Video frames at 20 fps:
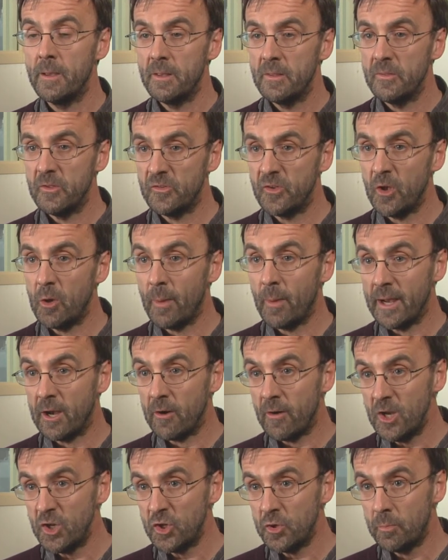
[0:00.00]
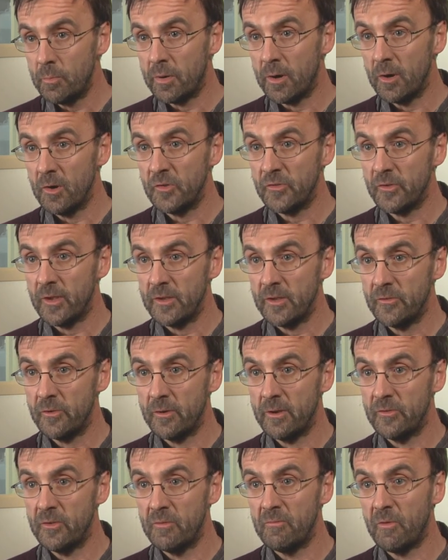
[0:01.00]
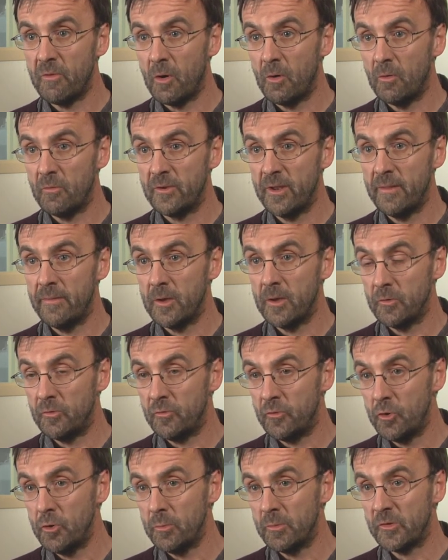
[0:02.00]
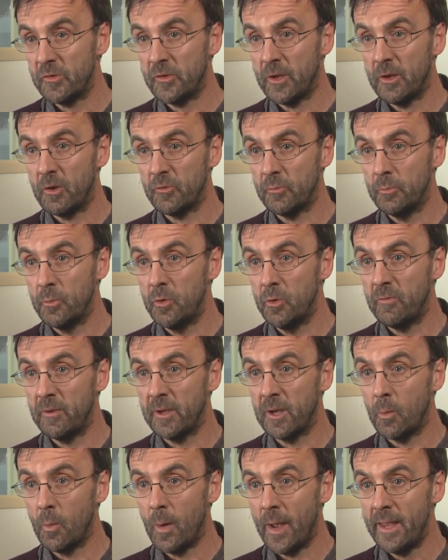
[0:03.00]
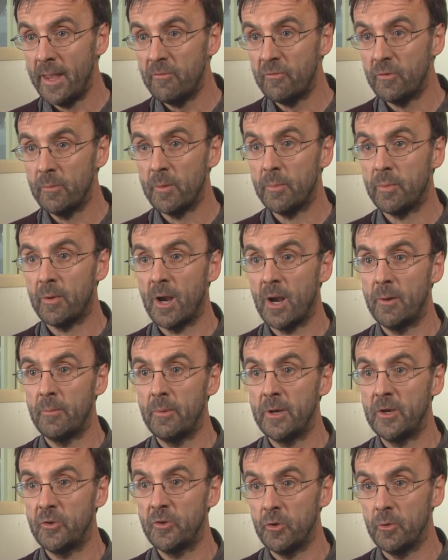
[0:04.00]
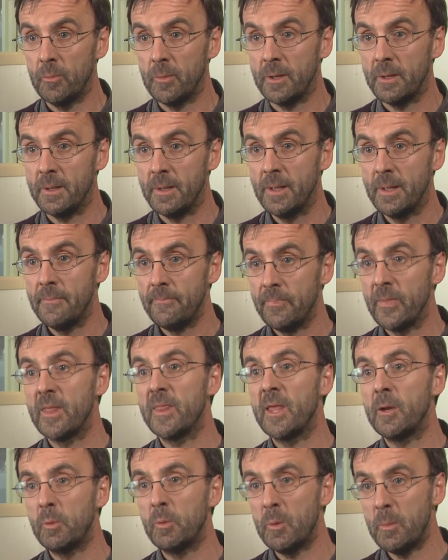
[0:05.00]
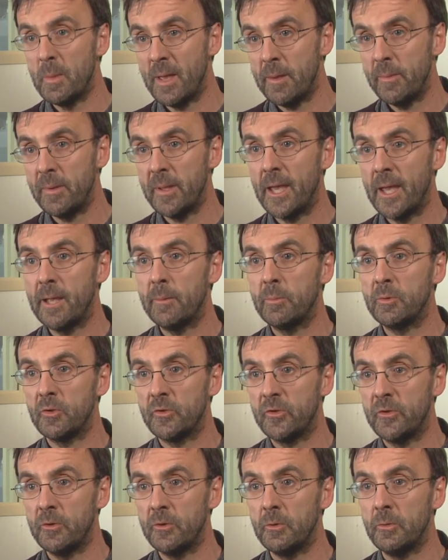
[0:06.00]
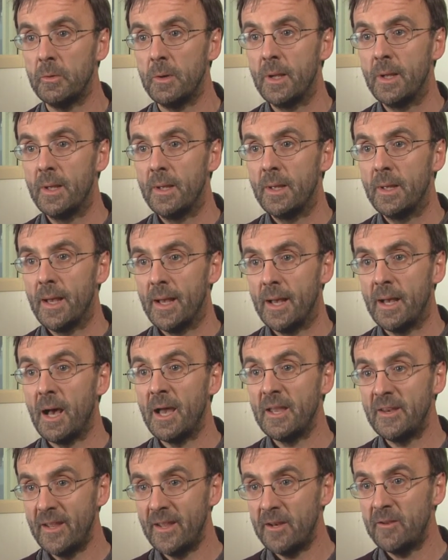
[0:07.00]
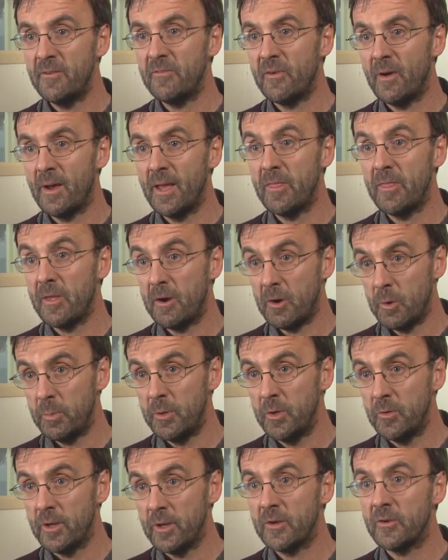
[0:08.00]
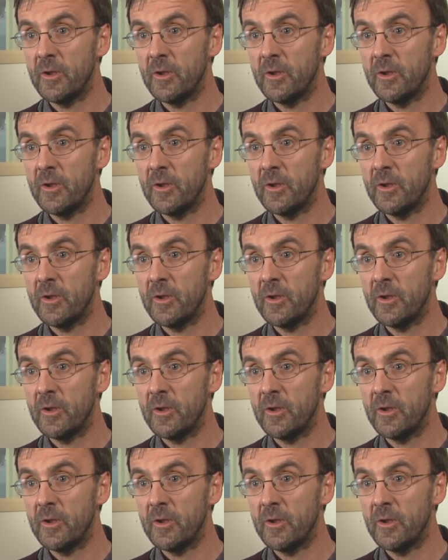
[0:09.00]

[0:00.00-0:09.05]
the cell migration process that is involved in those tumour cells moving away from the primary tumour, then we may be able to uh, identify therapeutic